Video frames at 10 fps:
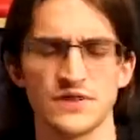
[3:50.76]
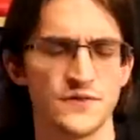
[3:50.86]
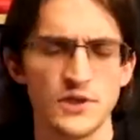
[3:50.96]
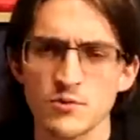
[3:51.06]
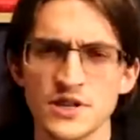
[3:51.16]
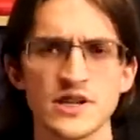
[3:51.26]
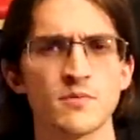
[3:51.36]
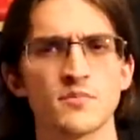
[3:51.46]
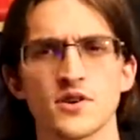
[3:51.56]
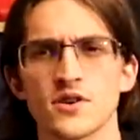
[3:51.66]
few in
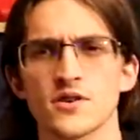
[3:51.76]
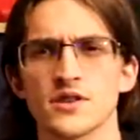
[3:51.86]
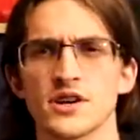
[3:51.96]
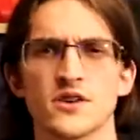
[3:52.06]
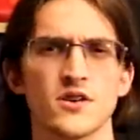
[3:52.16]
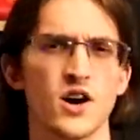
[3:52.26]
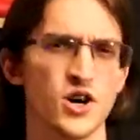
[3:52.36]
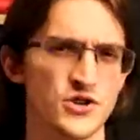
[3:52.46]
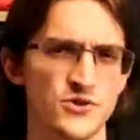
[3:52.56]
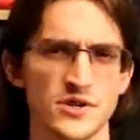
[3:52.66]
number, they're
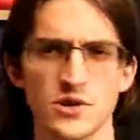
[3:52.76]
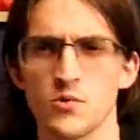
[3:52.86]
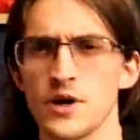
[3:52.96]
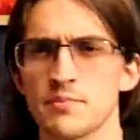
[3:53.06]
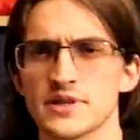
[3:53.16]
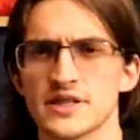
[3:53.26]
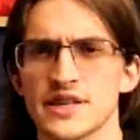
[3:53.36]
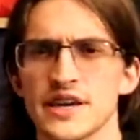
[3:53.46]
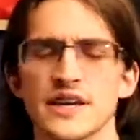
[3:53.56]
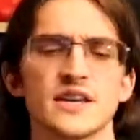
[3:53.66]
under-equipped,
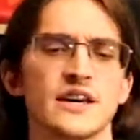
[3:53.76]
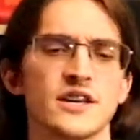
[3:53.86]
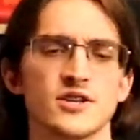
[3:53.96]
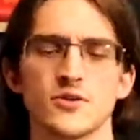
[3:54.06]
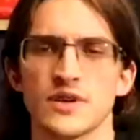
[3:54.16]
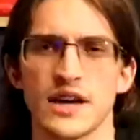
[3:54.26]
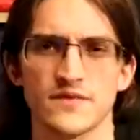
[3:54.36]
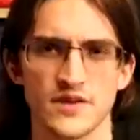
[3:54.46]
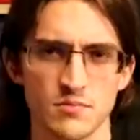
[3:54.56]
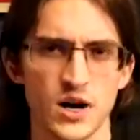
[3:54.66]
they don't
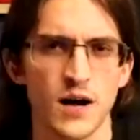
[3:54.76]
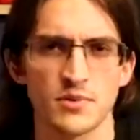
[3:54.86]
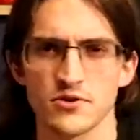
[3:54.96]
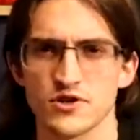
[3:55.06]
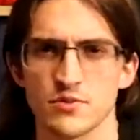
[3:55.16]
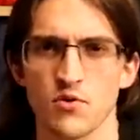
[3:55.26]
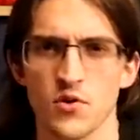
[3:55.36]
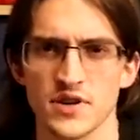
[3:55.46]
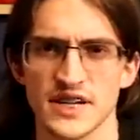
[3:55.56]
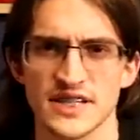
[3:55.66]
have the popular
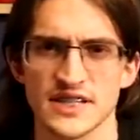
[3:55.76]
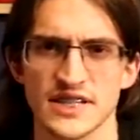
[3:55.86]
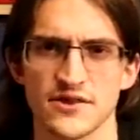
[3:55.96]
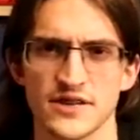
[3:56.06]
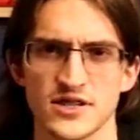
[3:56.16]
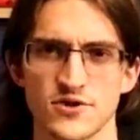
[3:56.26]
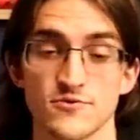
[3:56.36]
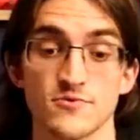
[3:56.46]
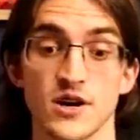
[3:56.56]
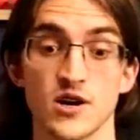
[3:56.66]
support necessary
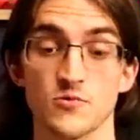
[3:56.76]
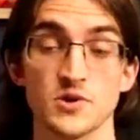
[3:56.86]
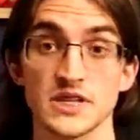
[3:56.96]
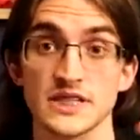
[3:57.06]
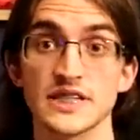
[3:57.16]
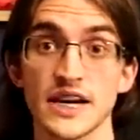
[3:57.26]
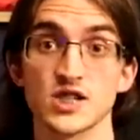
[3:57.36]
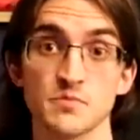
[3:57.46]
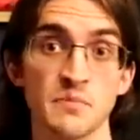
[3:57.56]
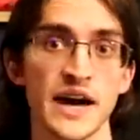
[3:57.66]
to really
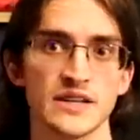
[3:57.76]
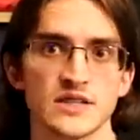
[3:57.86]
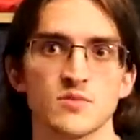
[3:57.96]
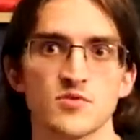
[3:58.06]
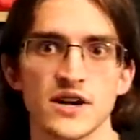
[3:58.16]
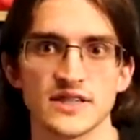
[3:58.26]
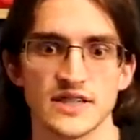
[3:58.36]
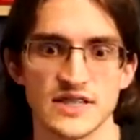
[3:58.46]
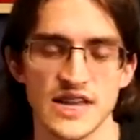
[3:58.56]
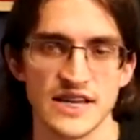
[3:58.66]
stage a mass
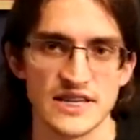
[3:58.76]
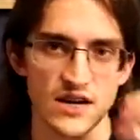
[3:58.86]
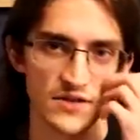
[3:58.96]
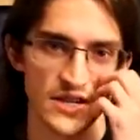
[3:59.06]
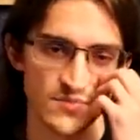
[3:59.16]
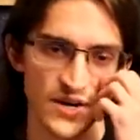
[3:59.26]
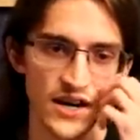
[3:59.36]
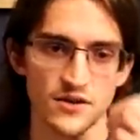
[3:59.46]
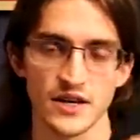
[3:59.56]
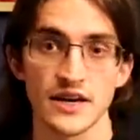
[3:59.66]
uprising and take down the
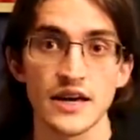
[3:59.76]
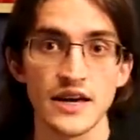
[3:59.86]
Empire. Like,